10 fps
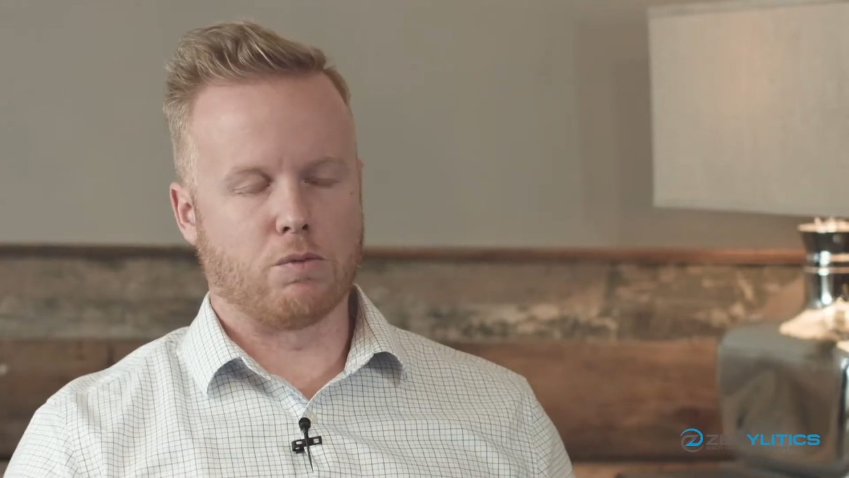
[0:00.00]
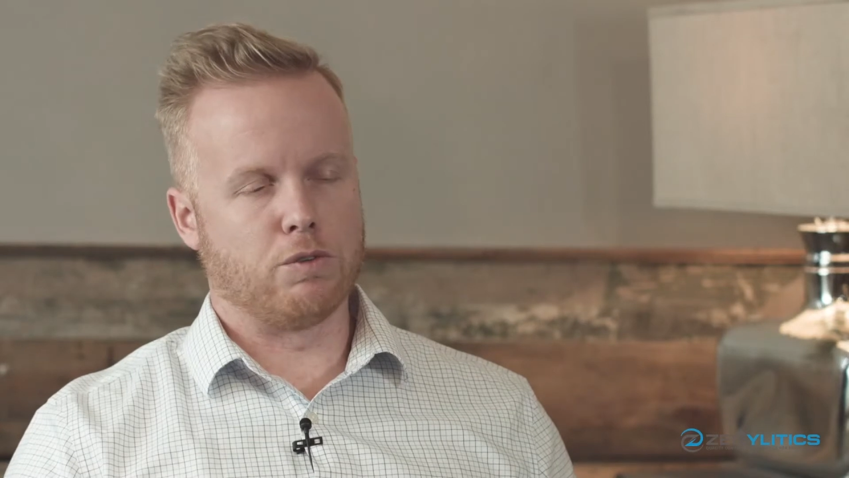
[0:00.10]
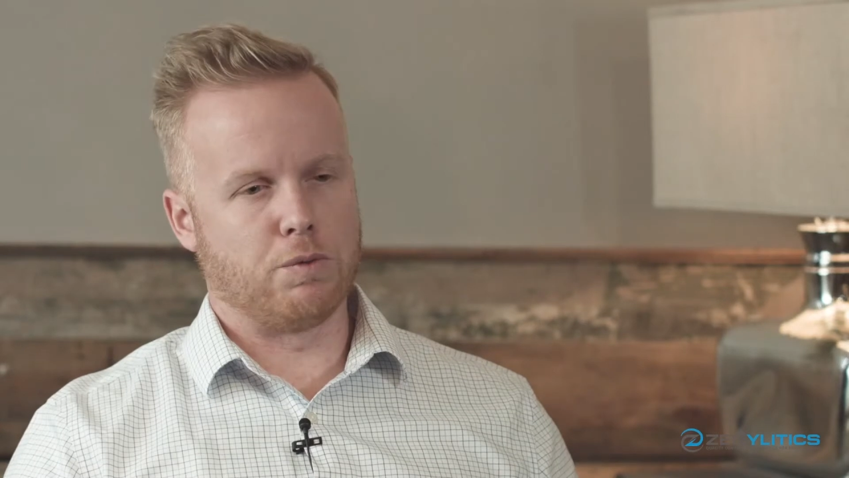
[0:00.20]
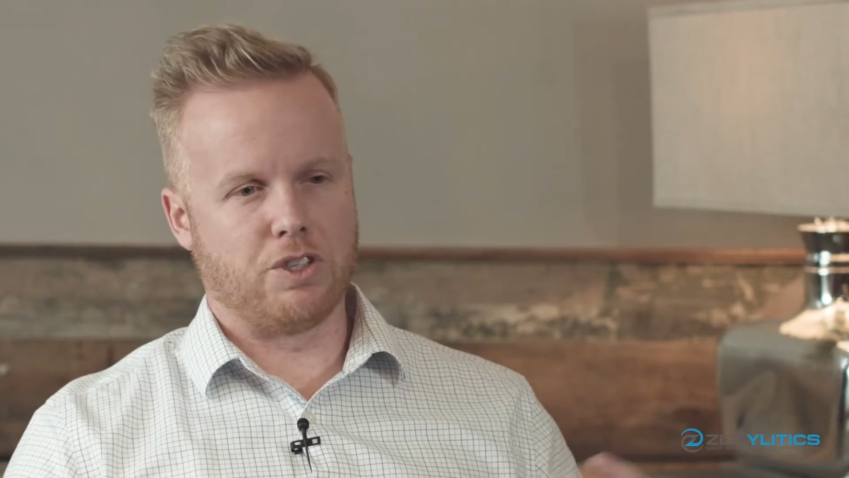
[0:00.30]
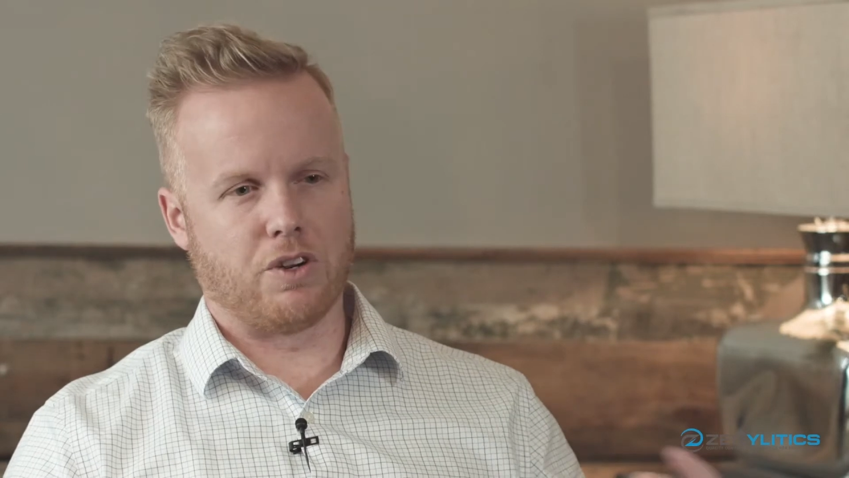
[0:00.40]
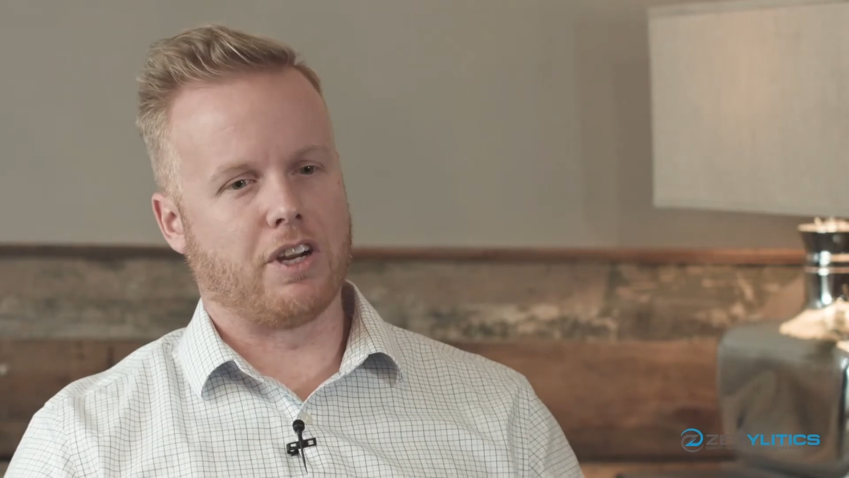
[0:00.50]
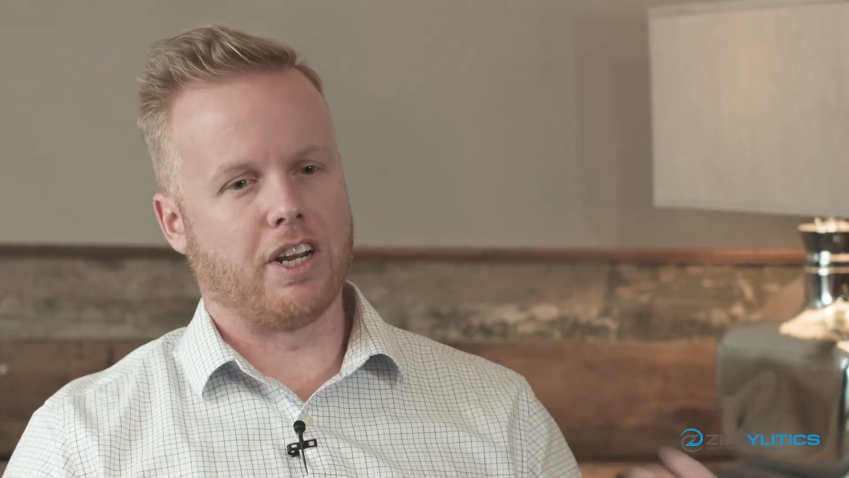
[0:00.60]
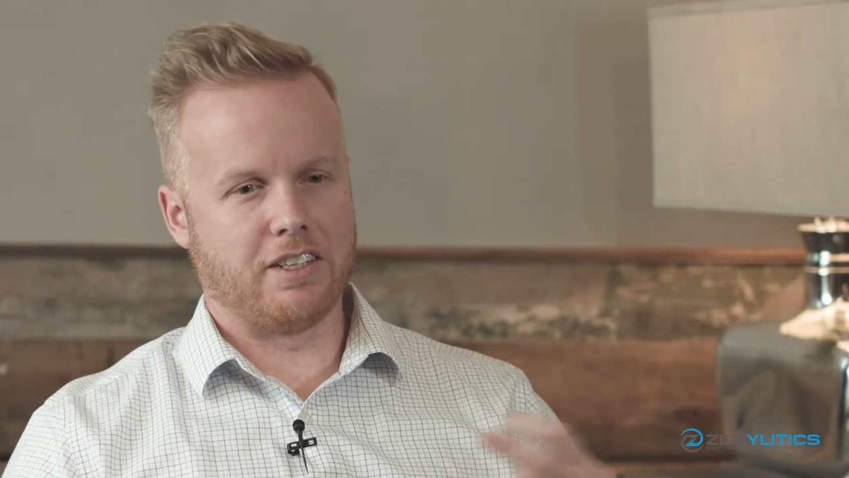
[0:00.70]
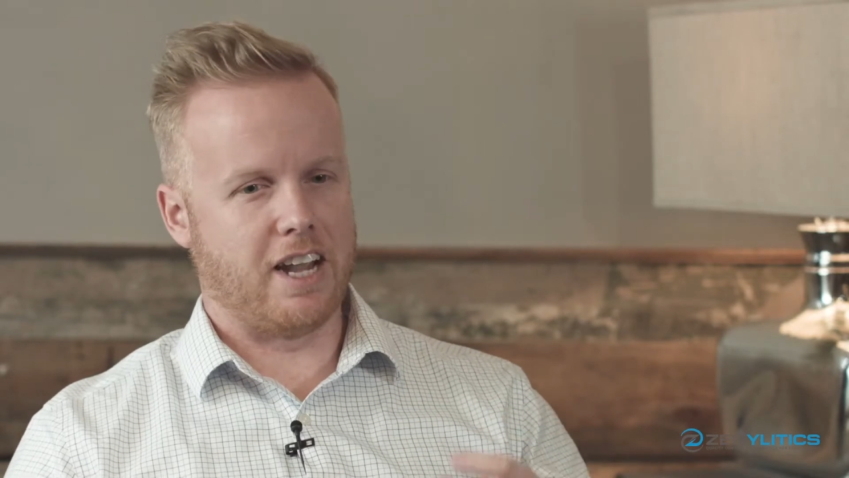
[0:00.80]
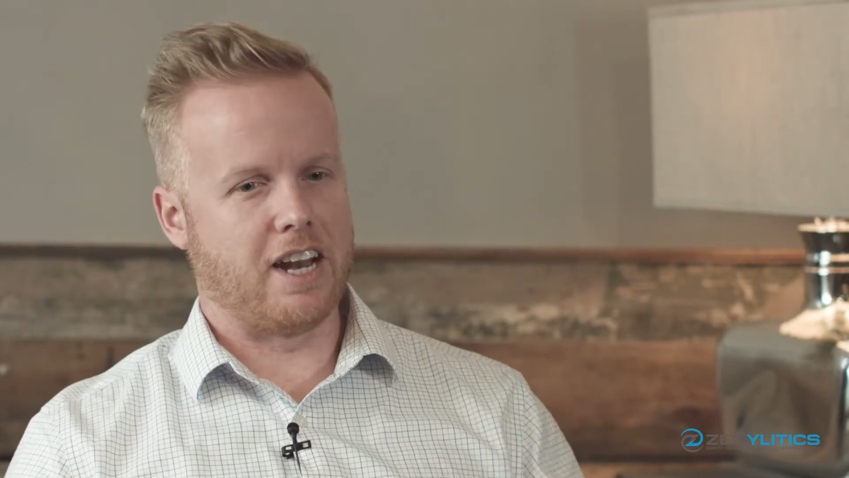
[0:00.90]
Once we start
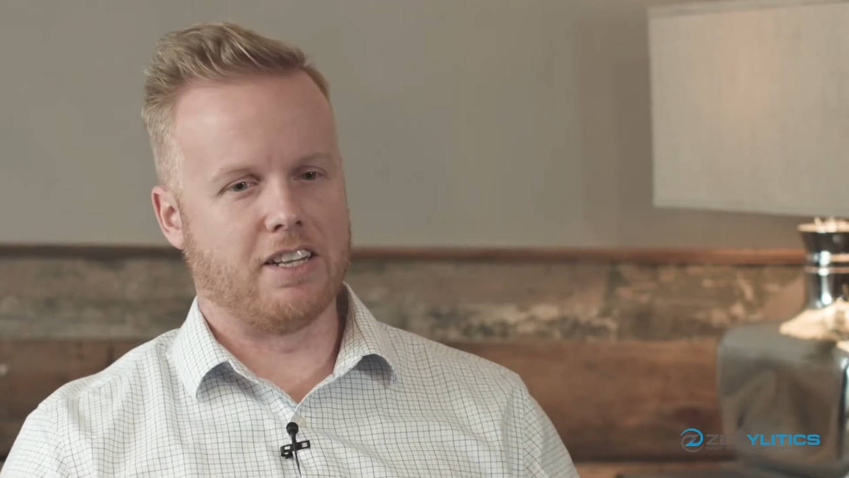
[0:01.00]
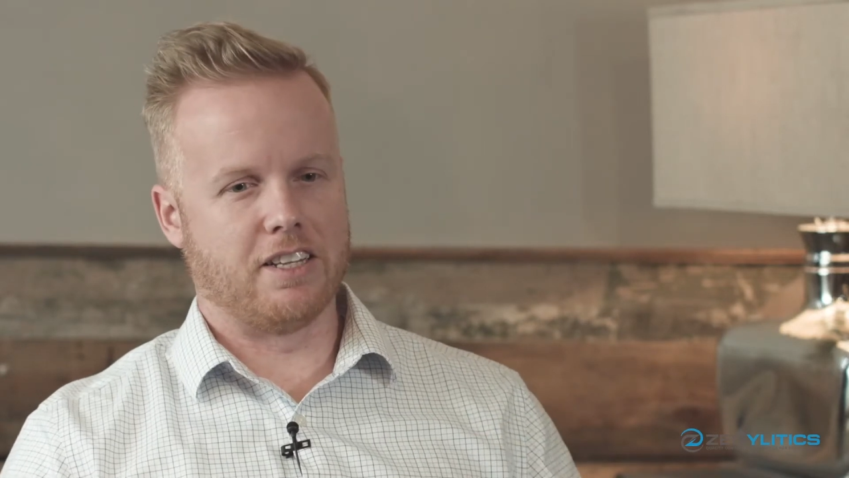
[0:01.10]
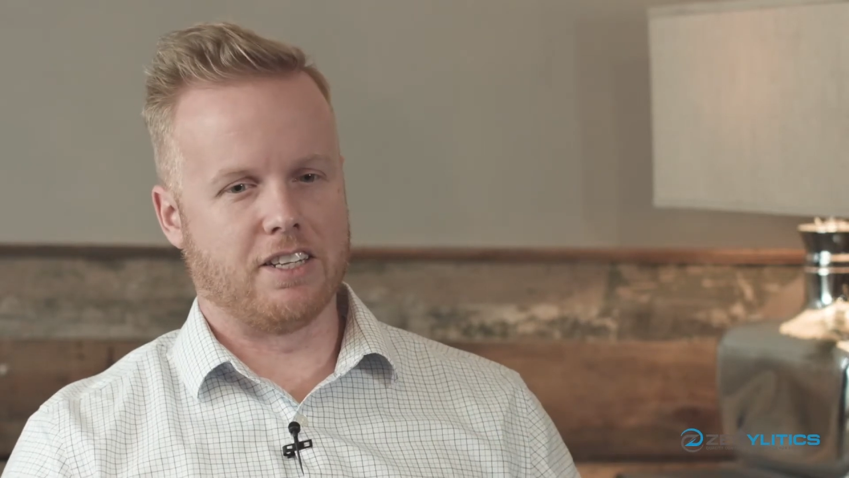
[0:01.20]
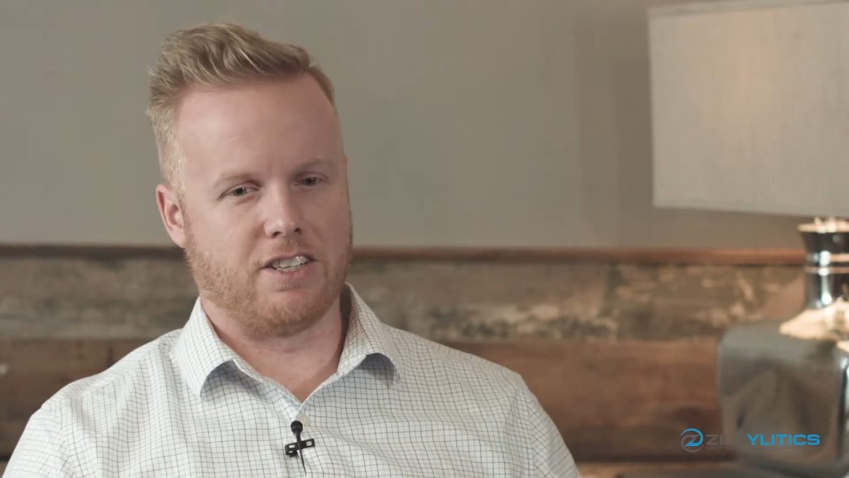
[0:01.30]
getting data into the